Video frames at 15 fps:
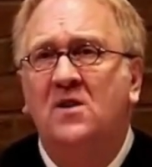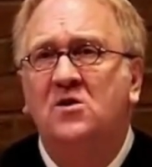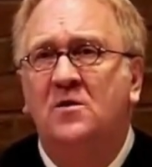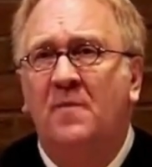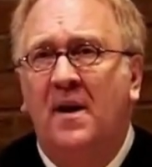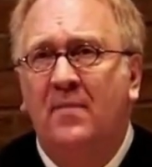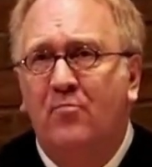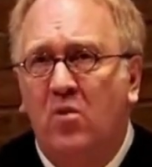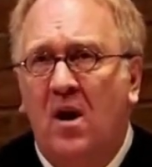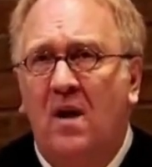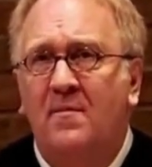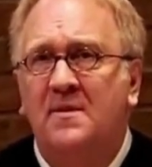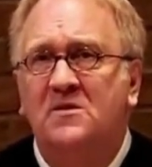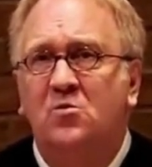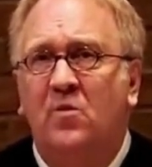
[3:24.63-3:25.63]
to my
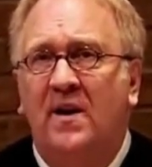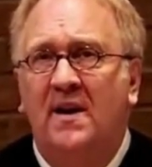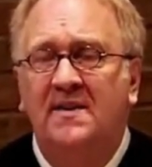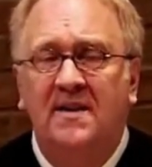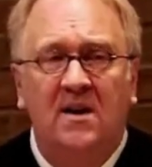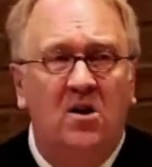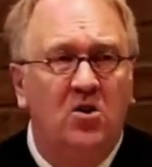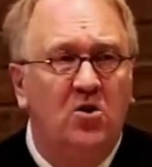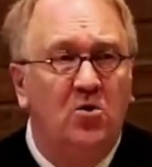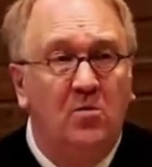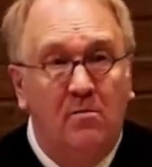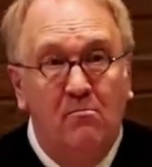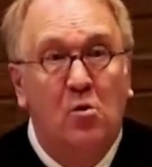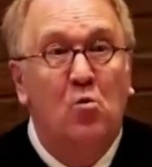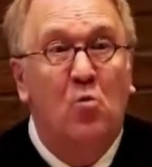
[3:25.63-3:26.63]
promise when I tell you
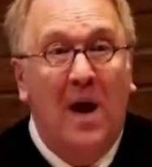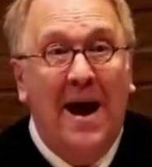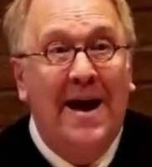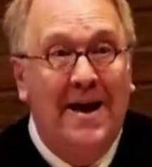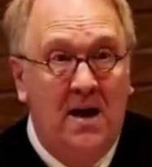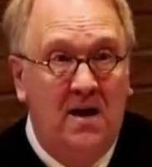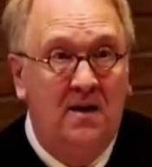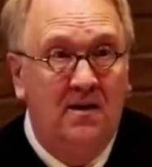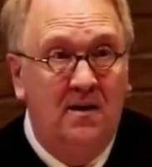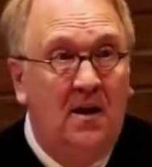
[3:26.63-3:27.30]
Moriah?